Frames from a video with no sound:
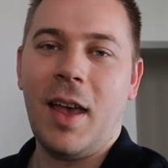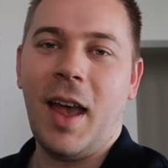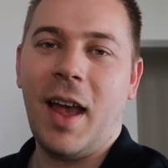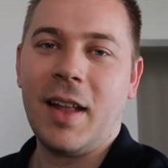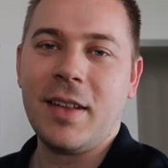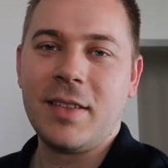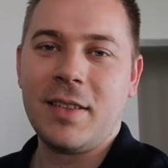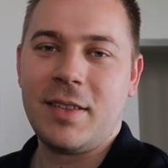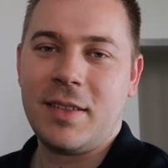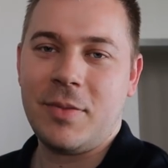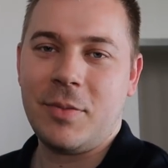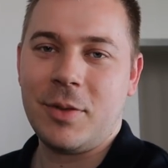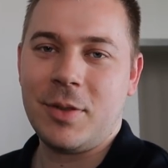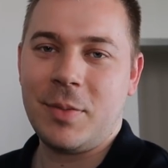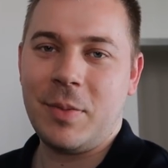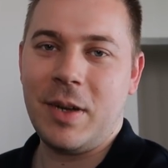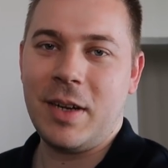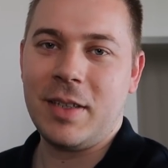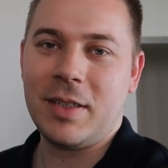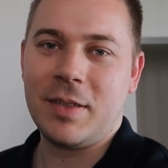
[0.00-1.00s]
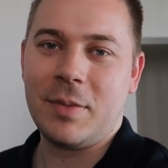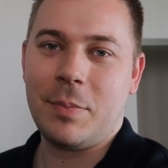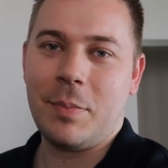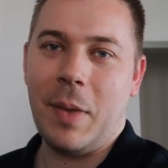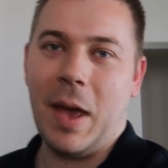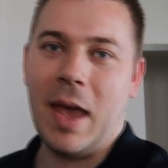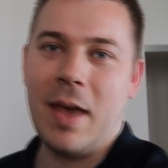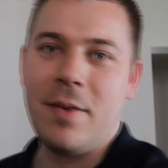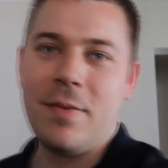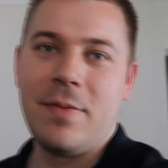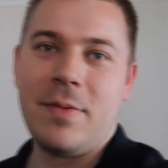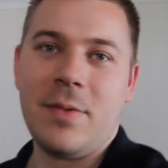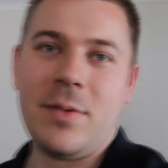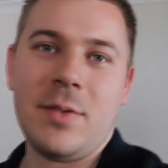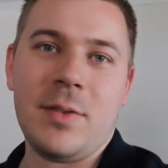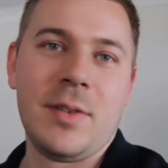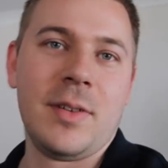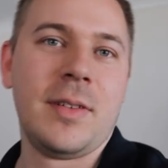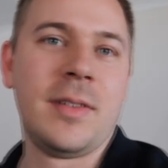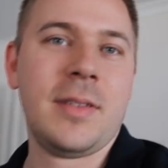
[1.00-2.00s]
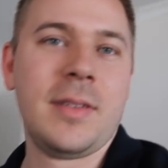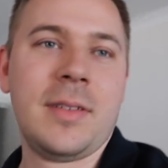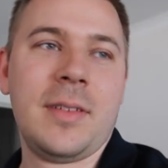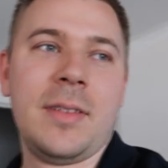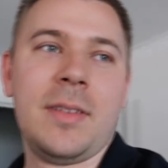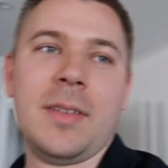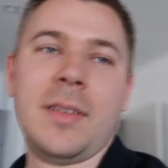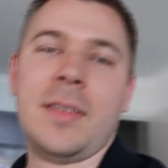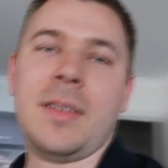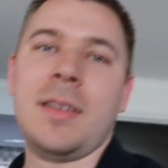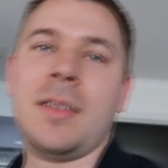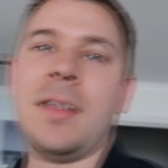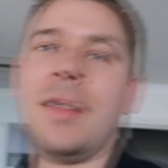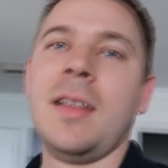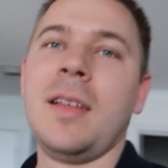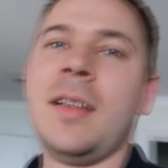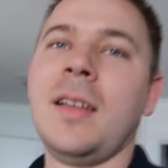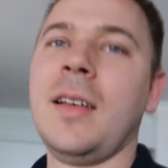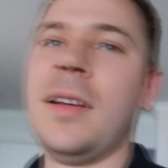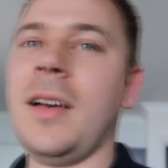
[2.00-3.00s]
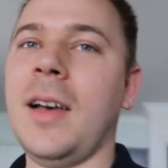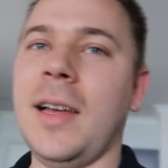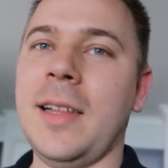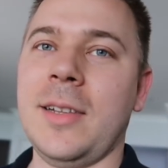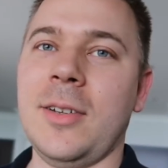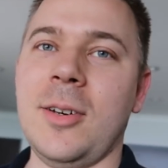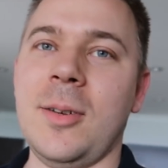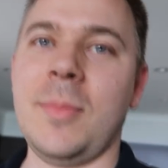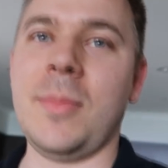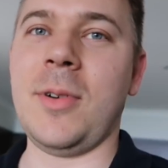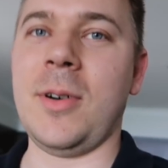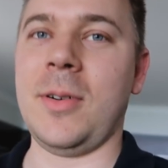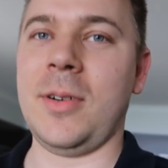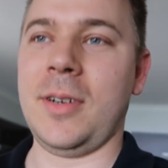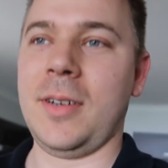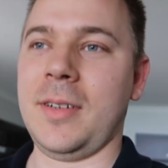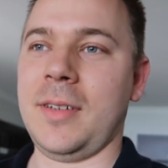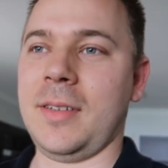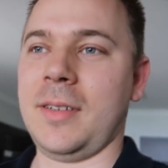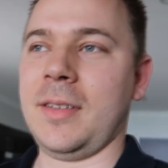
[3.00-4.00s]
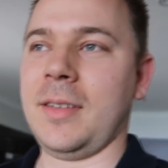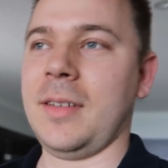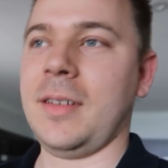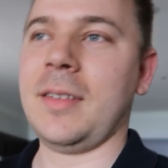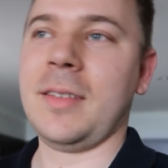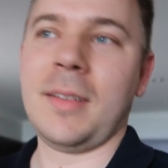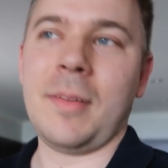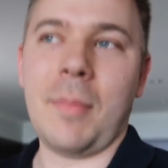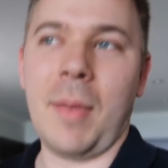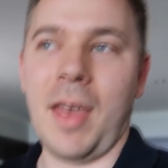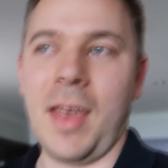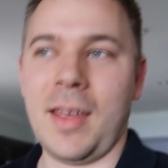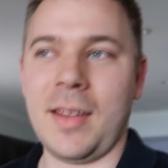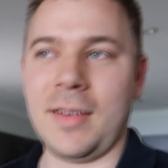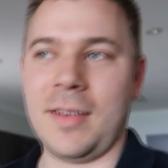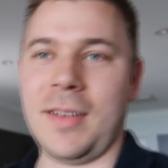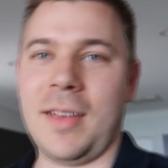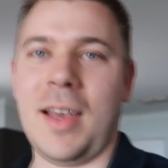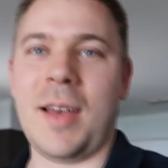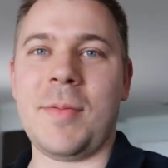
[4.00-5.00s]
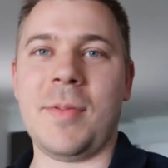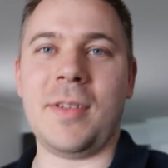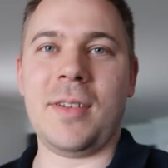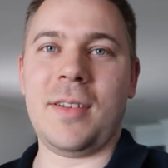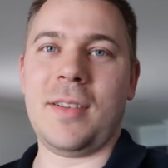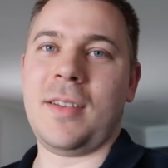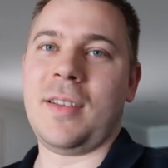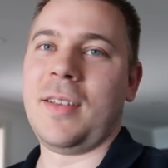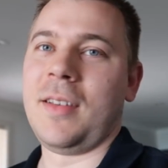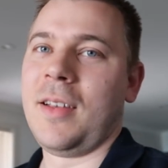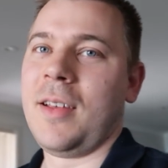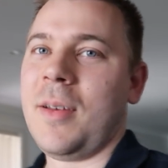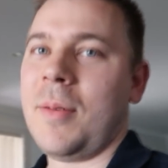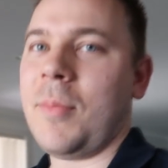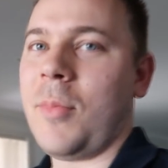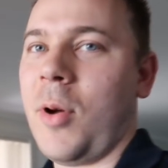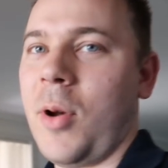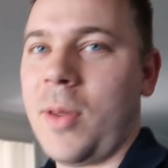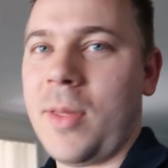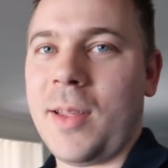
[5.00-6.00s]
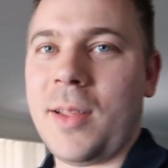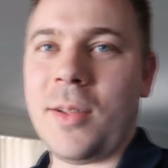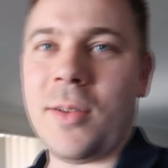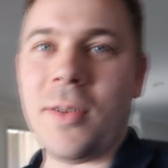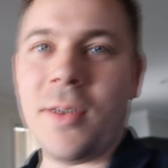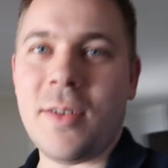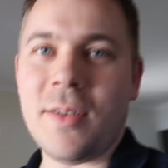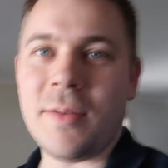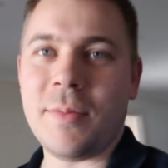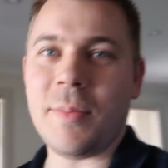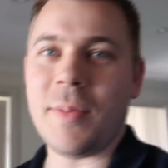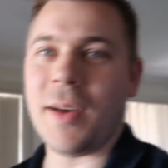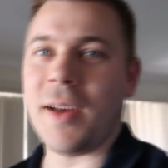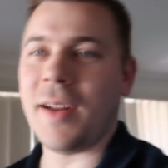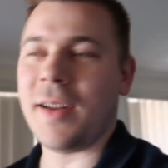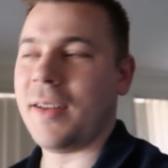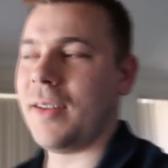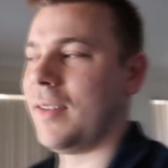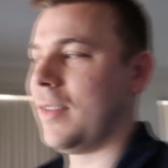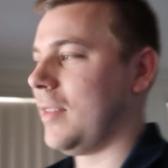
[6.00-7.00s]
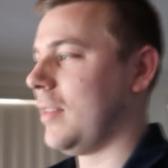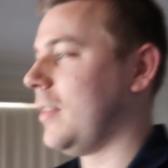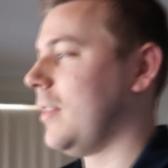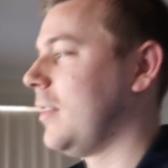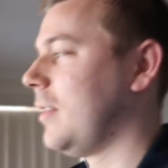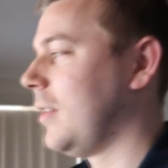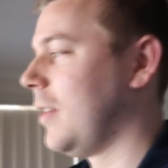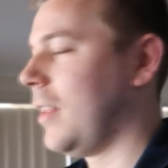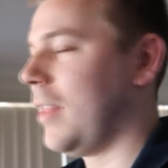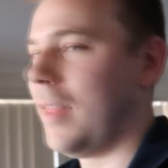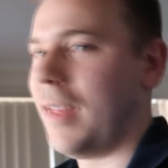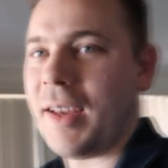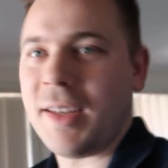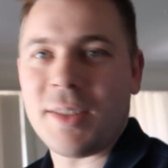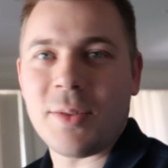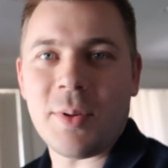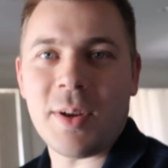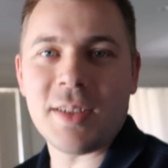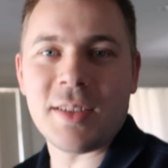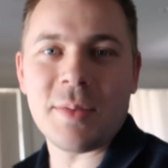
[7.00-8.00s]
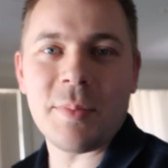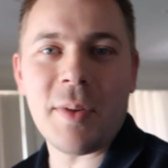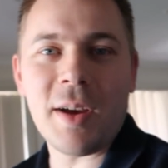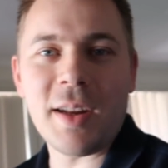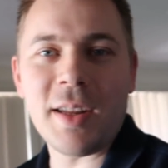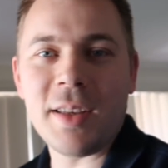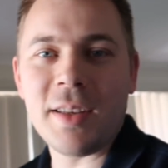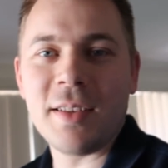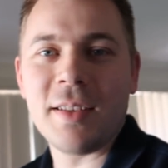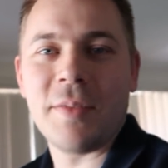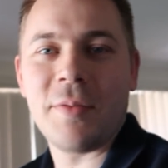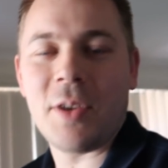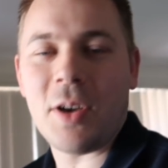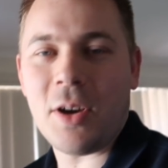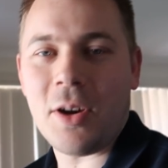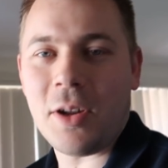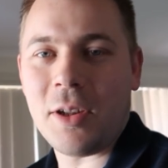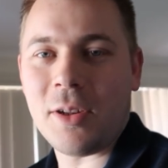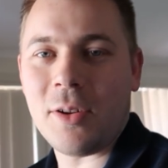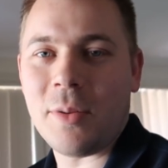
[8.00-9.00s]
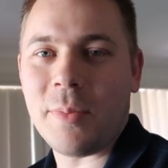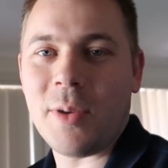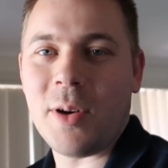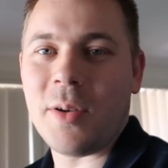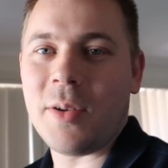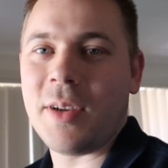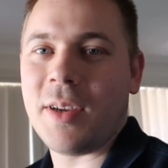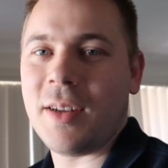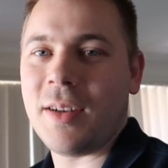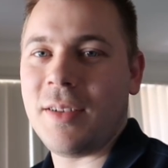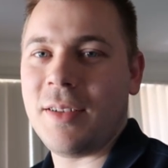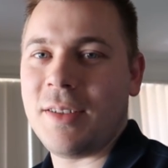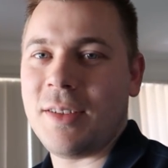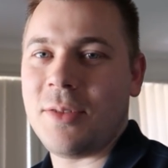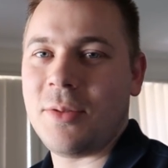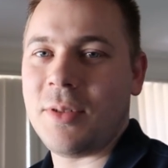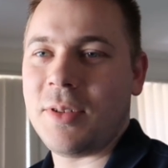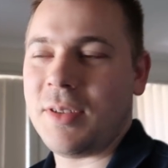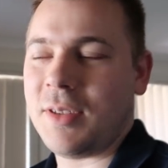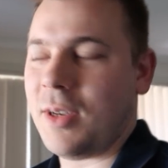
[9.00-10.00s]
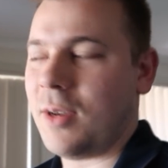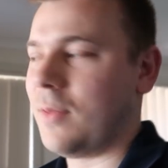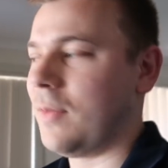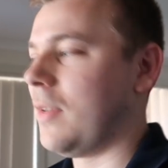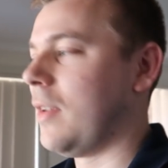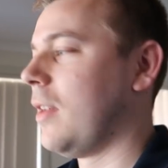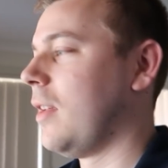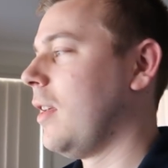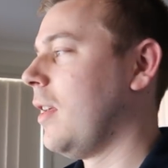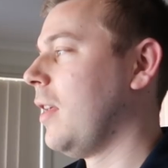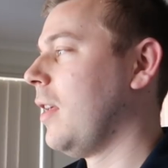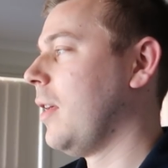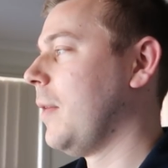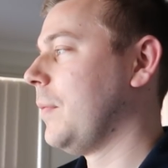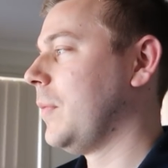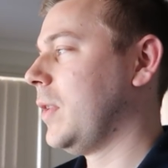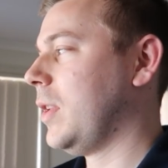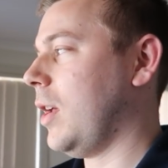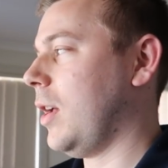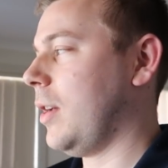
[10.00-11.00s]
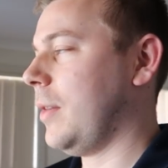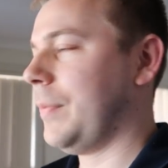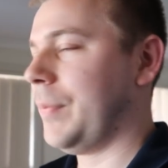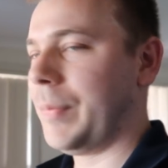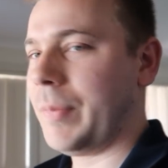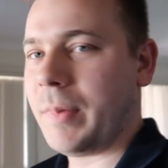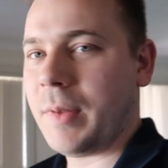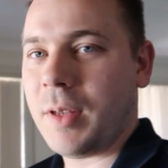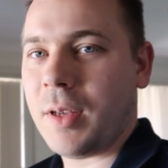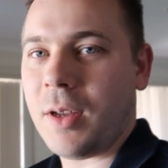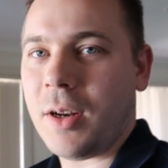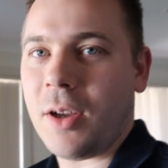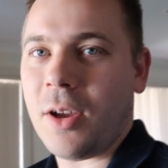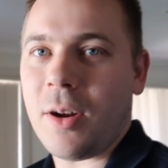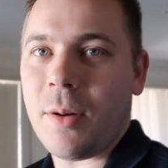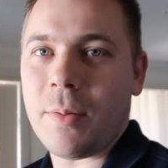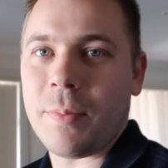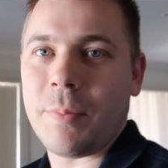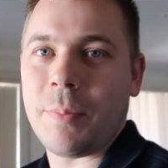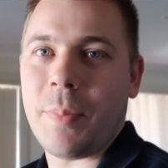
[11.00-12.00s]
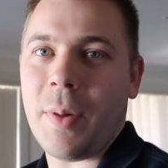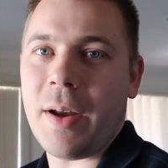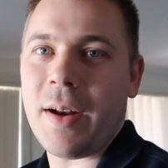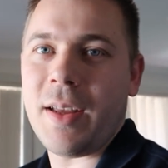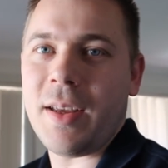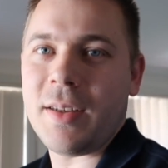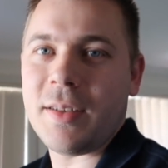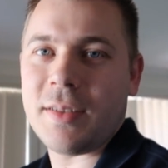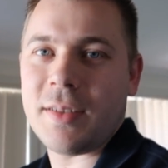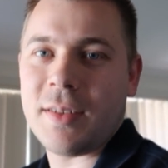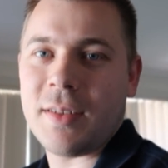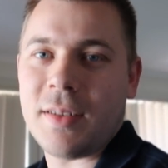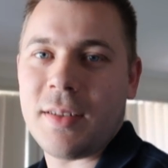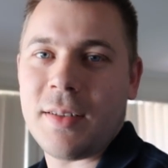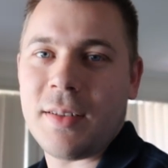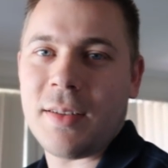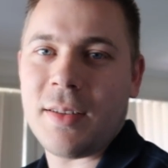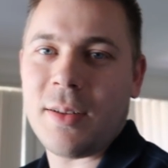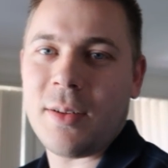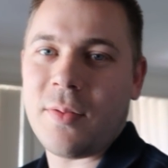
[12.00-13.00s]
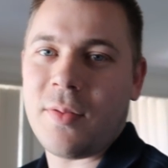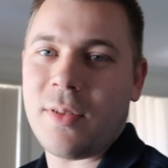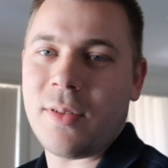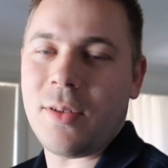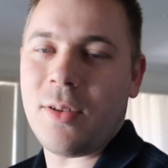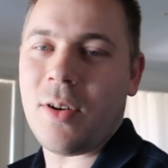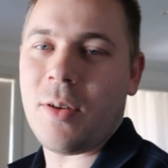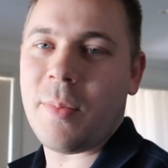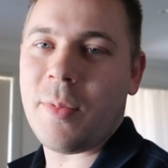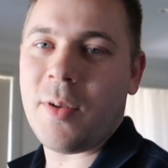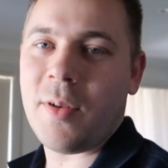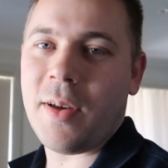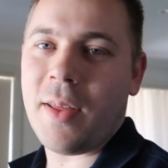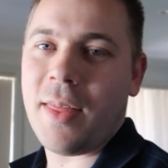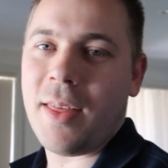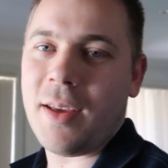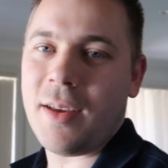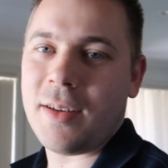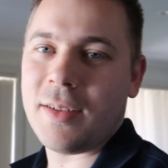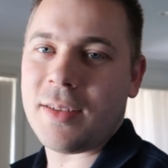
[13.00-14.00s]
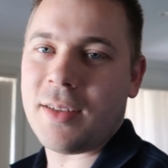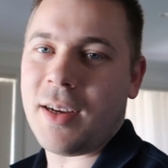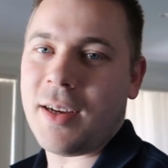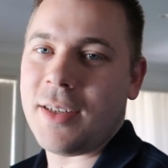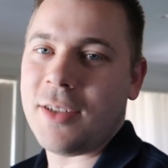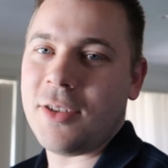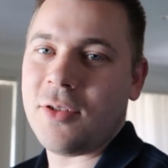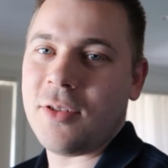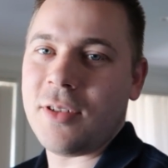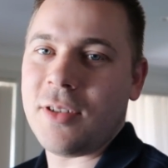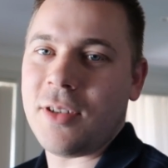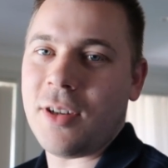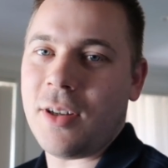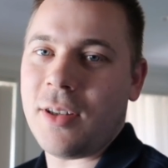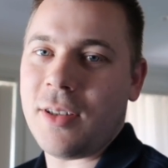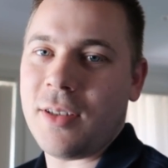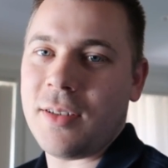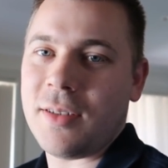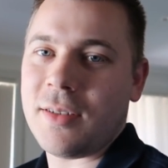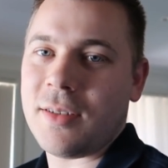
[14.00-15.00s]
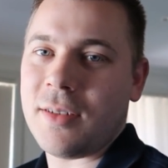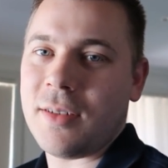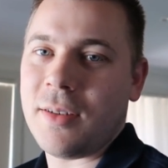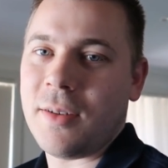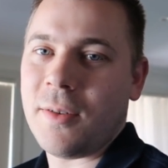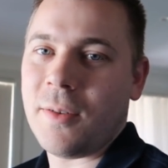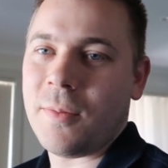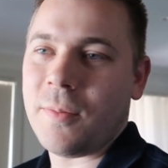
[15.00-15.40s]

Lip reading: And it wants me to just pay for a lawnmower, a man to come and mow the lawn, but I think it's a waste of money. If you got a lawnmower, you can just do it yourself. So, I'm gonna go to Bunnings for a lawnmower. I think it's $100.